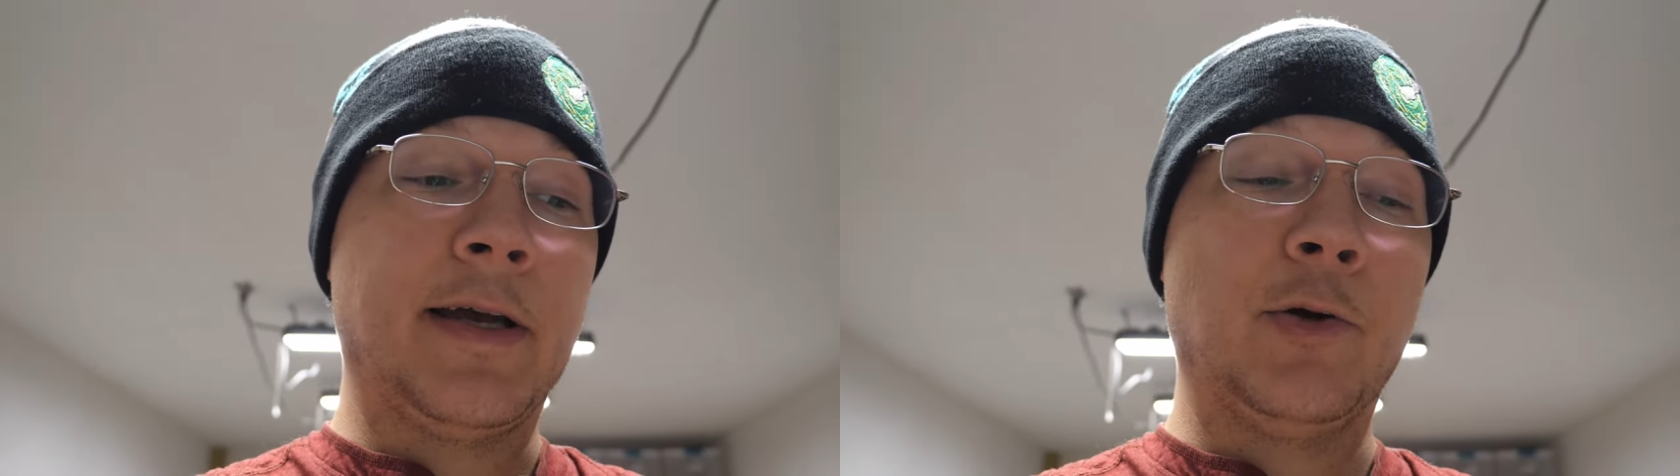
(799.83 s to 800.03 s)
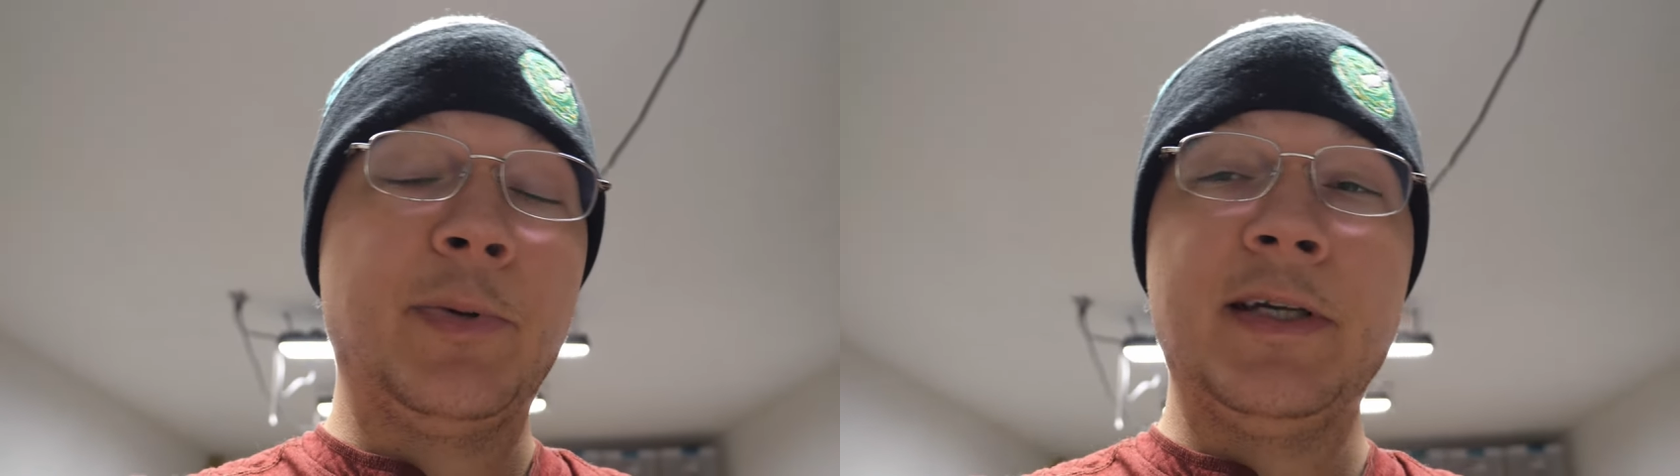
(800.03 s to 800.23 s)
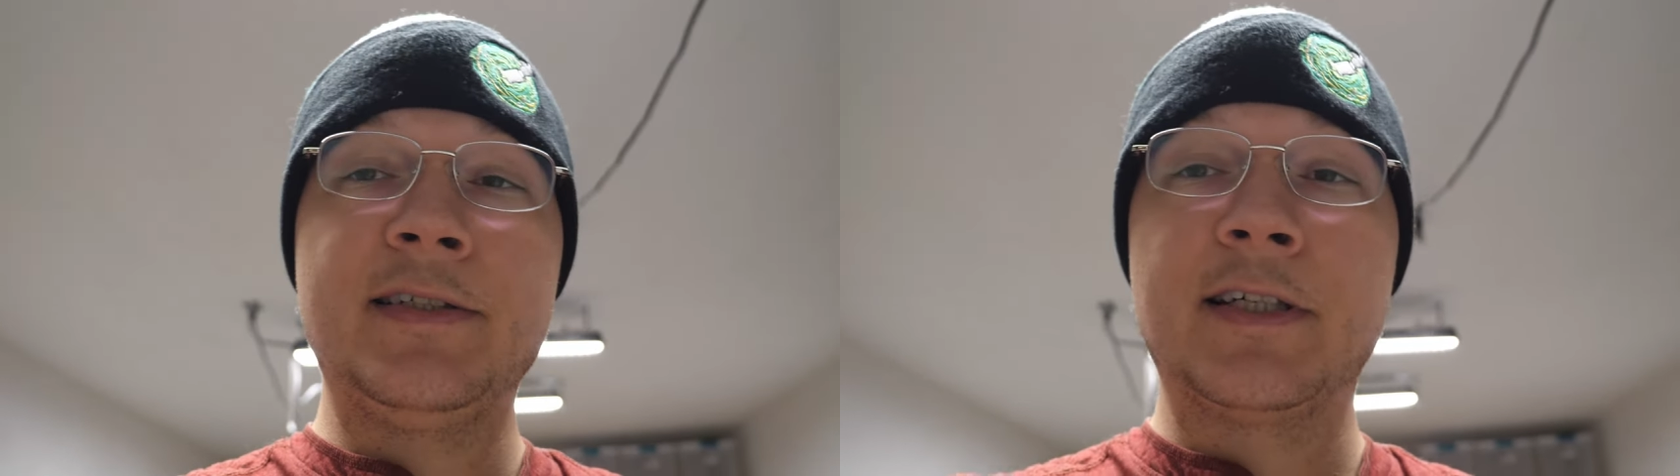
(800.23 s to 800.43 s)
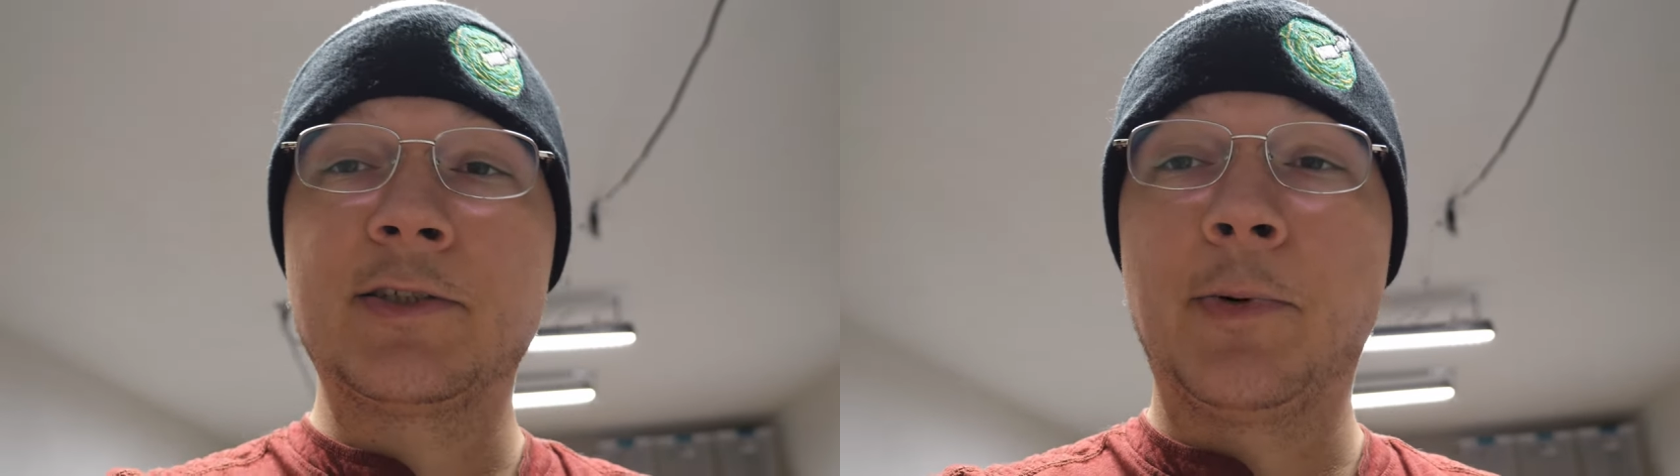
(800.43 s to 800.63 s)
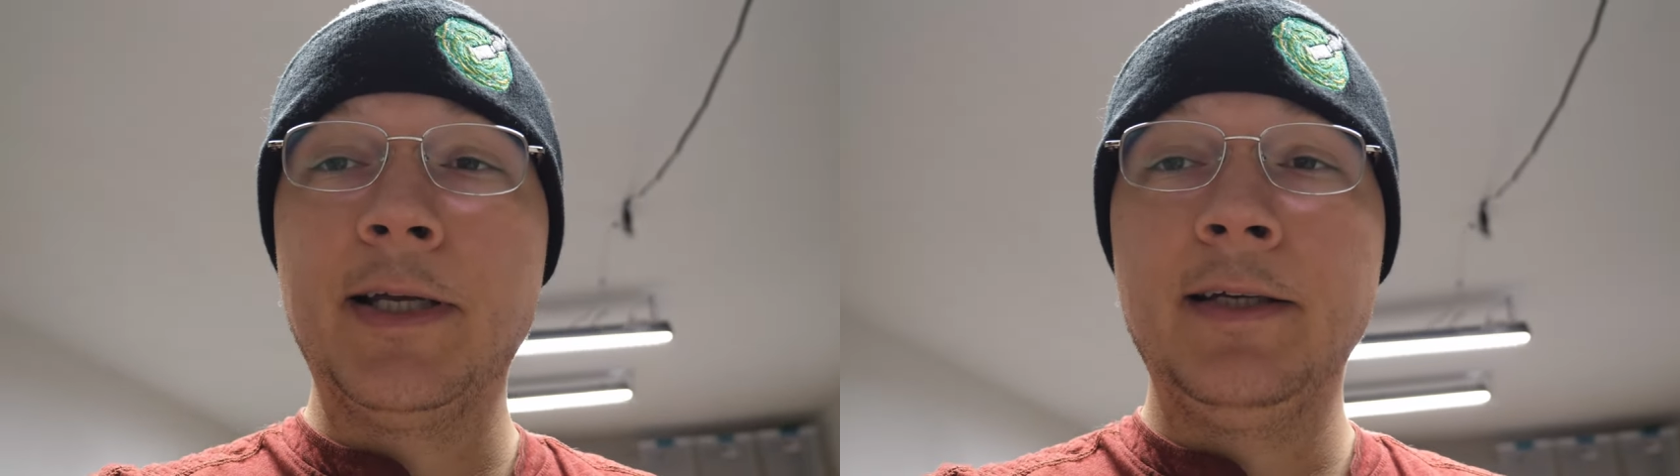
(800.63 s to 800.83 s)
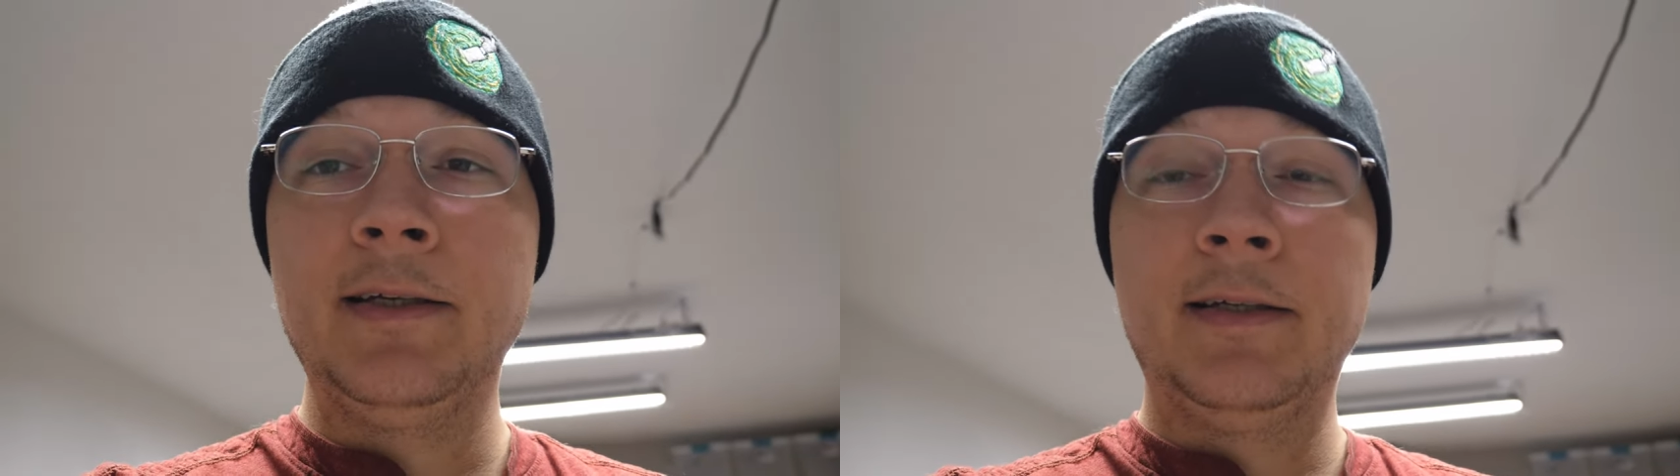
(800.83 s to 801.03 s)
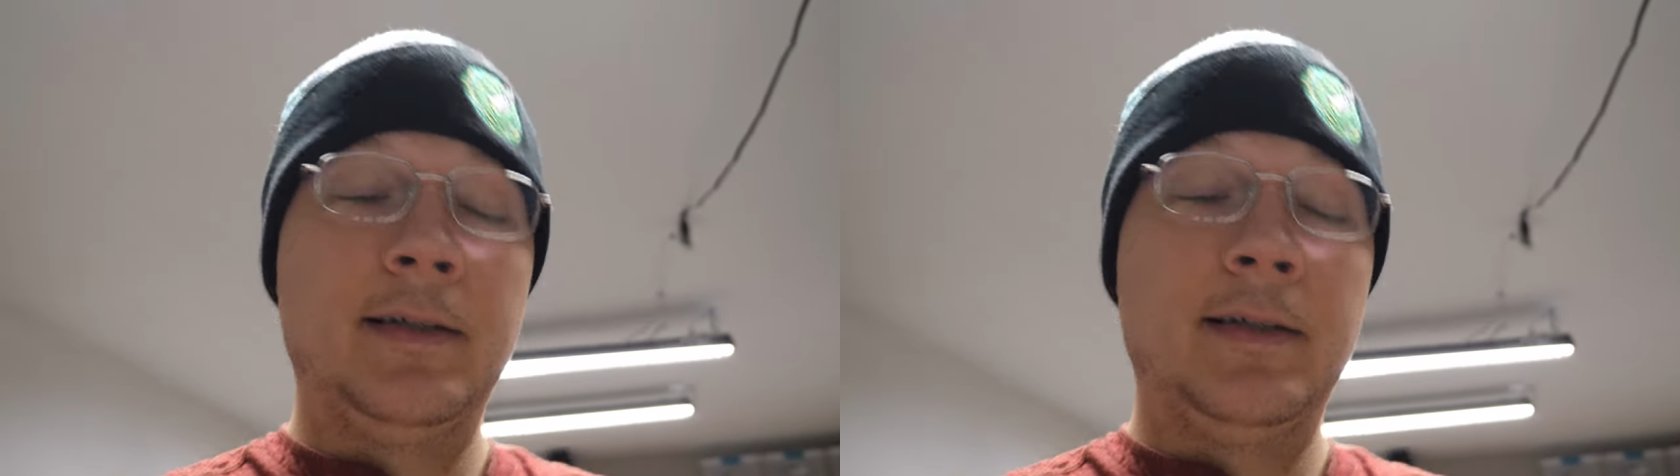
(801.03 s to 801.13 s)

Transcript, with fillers: L P six twenty